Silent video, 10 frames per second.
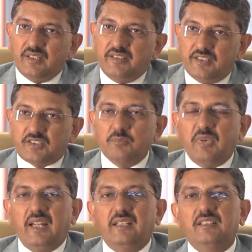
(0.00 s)

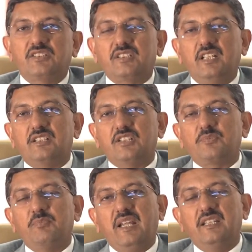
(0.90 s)
determine the
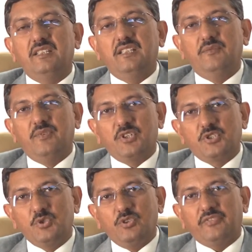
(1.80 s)
status by the
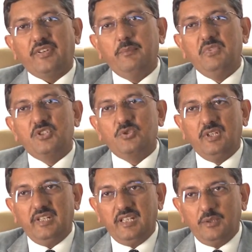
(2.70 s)
virtue of
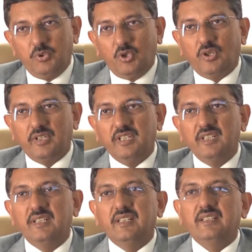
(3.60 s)
habitual
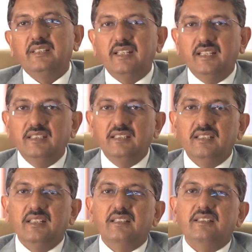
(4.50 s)
abode,
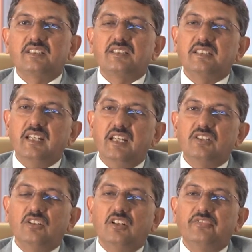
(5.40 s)
then the
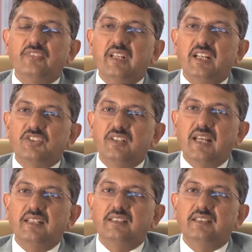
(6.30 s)
state of
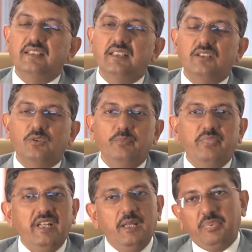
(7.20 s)
nationality could
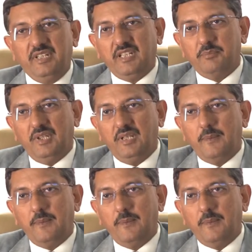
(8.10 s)
be applicable.